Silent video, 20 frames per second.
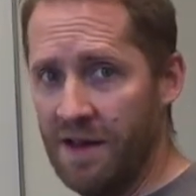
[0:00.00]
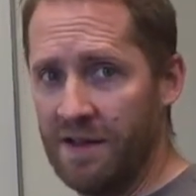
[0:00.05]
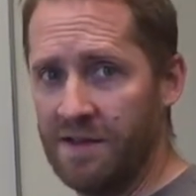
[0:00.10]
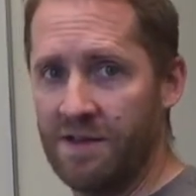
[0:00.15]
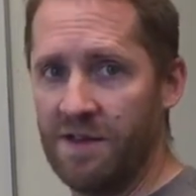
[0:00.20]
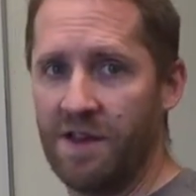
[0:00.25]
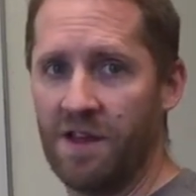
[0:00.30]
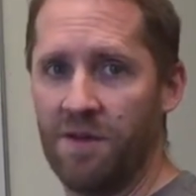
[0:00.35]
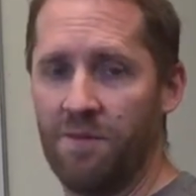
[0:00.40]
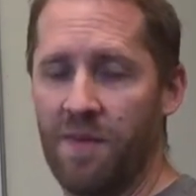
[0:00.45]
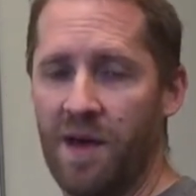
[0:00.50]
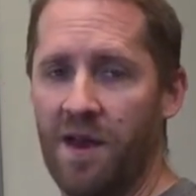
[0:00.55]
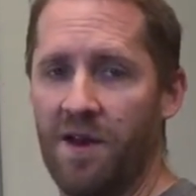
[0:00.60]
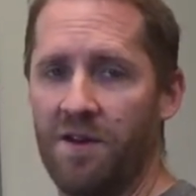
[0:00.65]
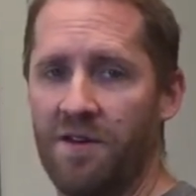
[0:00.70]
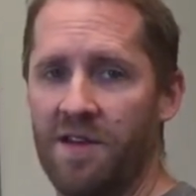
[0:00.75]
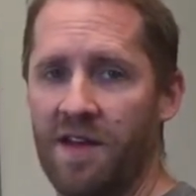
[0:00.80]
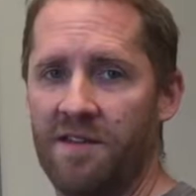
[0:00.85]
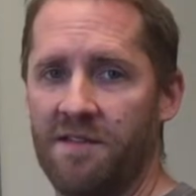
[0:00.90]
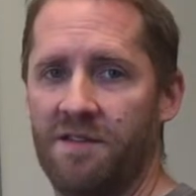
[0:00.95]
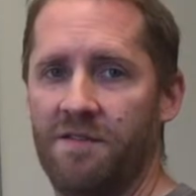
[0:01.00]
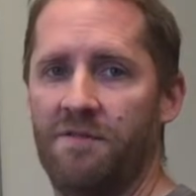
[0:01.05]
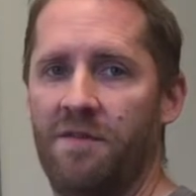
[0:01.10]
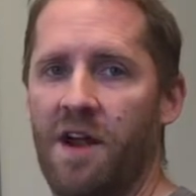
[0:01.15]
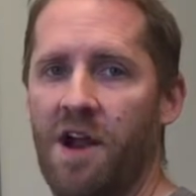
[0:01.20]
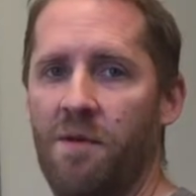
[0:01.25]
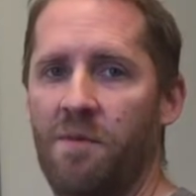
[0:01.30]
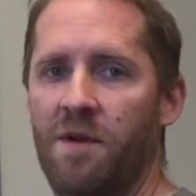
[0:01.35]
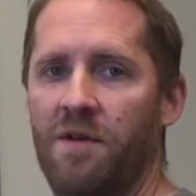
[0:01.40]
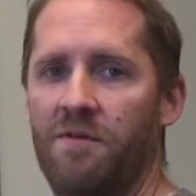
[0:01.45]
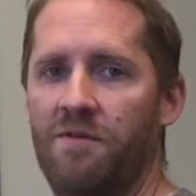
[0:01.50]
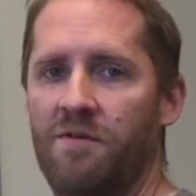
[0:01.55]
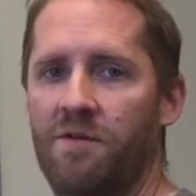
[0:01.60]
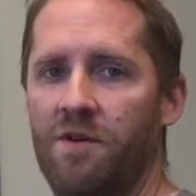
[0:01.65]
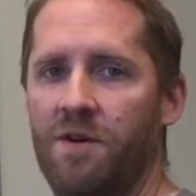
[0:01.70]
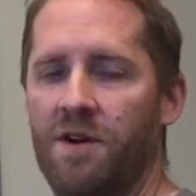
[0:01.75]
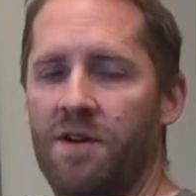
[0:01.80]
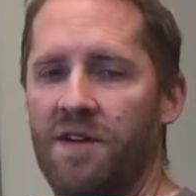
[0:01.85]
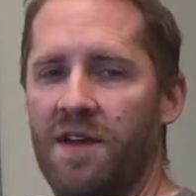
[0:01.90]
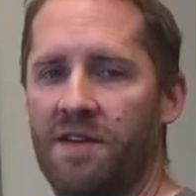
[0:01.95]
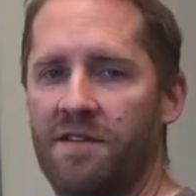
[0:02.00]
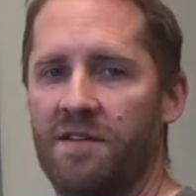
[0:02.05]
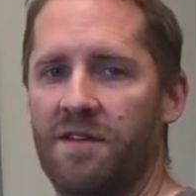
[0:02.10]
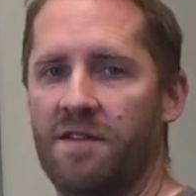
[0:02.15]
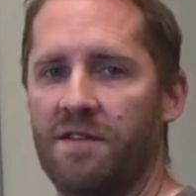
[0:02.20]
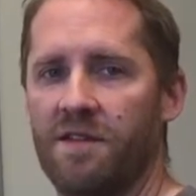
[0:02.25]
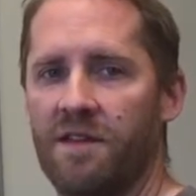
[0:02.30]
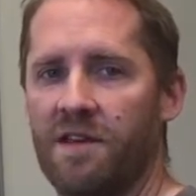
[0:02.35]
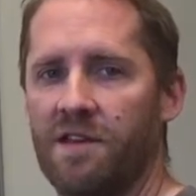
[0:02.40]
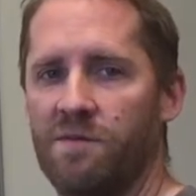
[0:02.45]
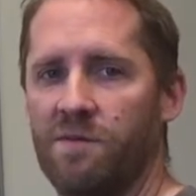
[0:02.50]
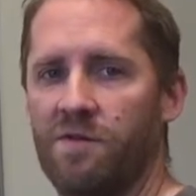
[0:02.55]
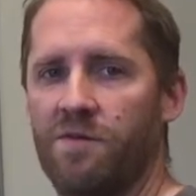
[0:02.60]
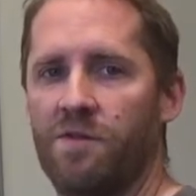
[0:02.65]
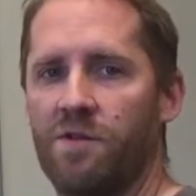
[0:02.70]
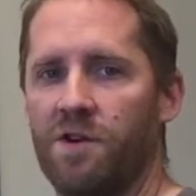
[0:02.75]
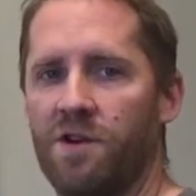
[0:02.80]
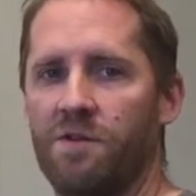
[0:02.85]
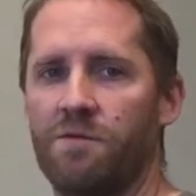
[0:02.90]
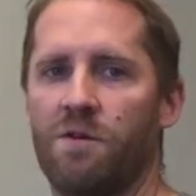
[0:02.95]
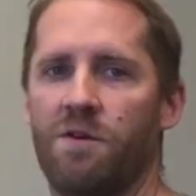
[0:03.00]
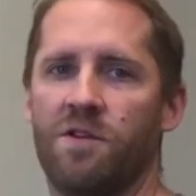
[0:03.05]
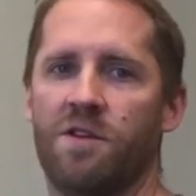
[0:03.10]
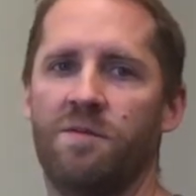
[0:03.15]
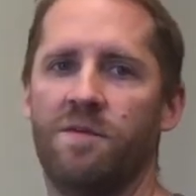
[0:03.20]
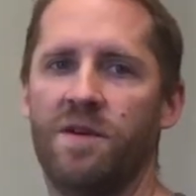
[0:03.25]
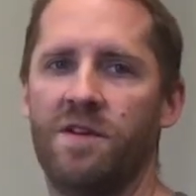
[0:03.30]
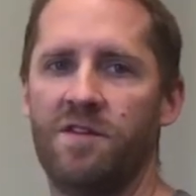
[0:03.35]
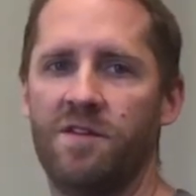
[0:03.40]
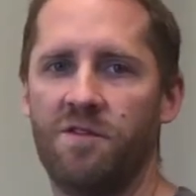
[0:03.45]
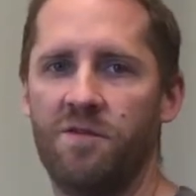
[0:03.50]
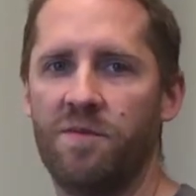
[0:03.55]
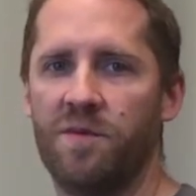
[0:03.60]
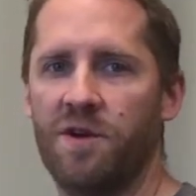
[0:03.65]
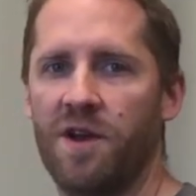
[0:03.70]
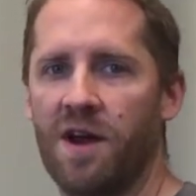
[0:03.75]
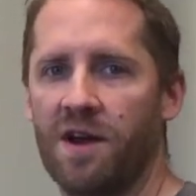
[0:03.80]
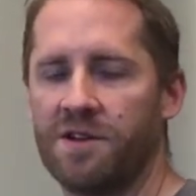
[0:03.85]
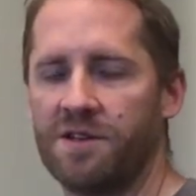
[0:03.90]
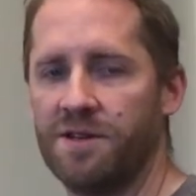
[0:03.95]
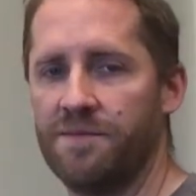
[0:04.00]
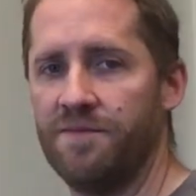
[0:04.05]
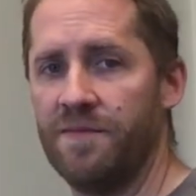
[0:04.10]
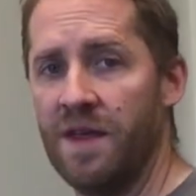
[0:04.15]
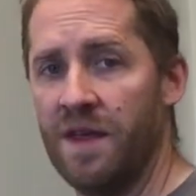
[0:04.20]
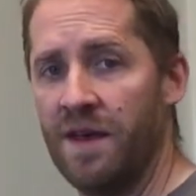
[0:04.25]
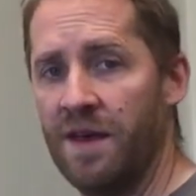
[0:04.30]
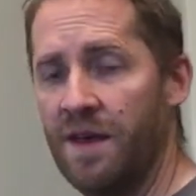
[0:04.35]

So you get a better test environment for testing things before you roll them into production.